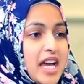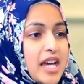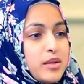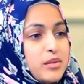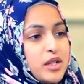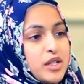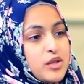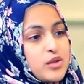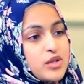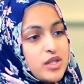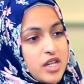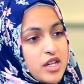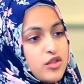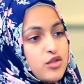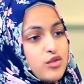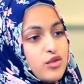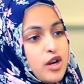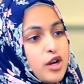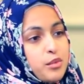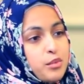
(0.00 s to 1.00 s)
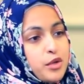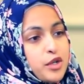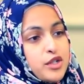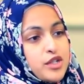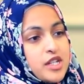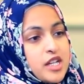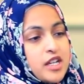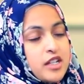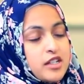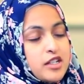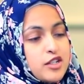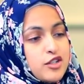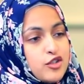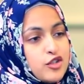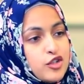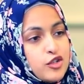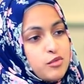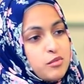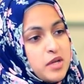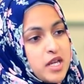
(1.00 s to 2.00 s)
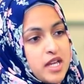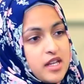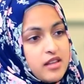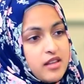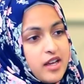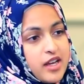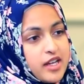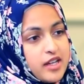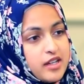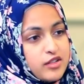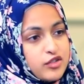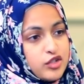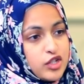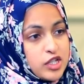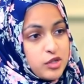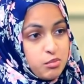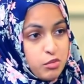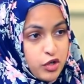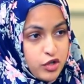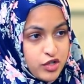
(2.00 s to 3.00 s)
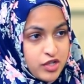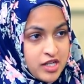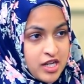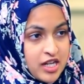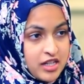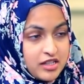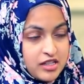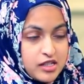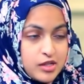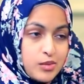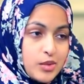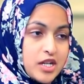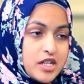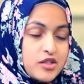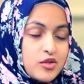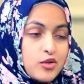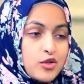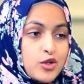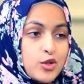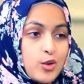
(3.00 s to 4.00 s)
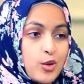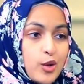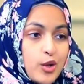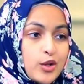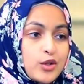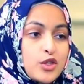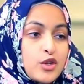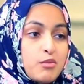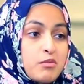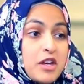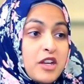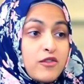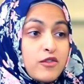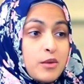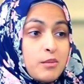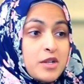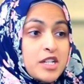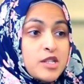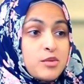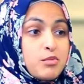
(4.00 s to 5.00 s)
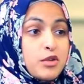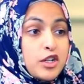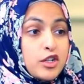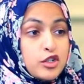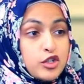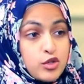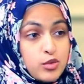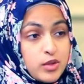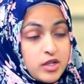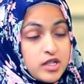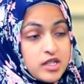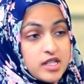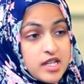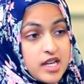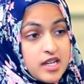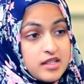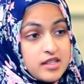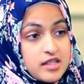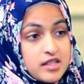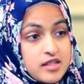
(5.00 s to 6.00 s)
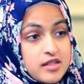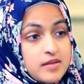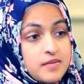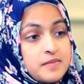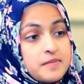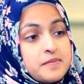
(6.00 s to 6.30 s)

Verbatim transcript: And when you say strong personality, do you mean like just personality-wise, or do you also mean mental, from a spiritual mental, sense? Mentally